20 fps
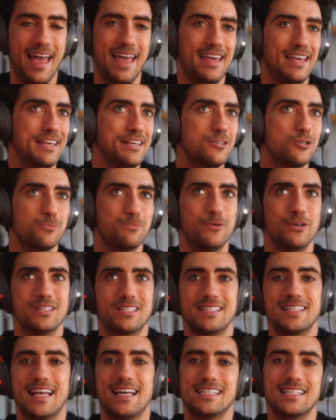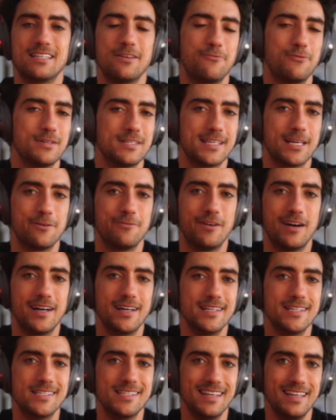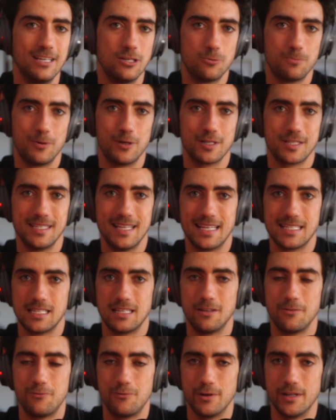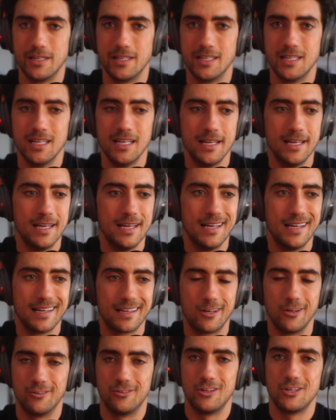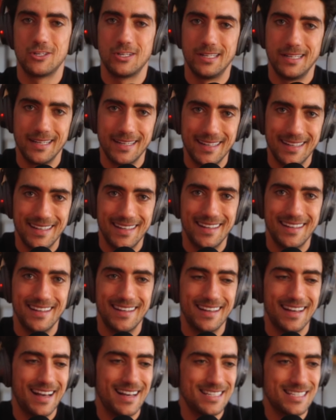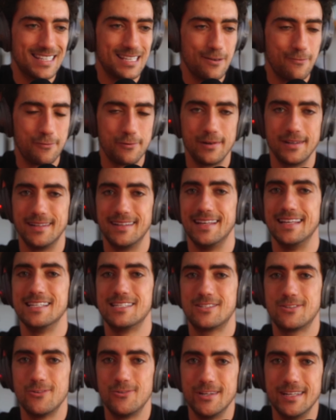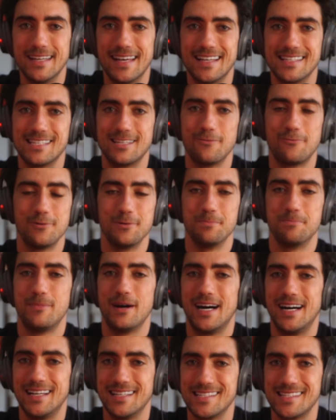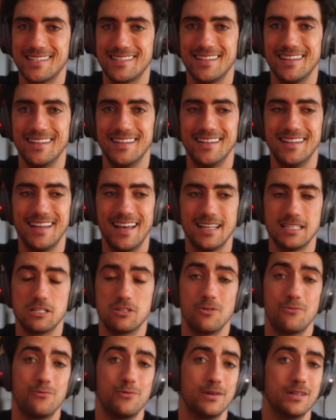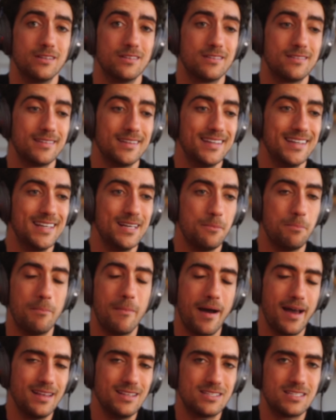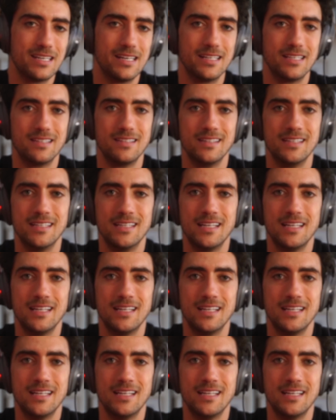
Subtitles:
Each person has a different set of eyes. Each person has a different conditioning, has a different history, has a different past, has a different mindset.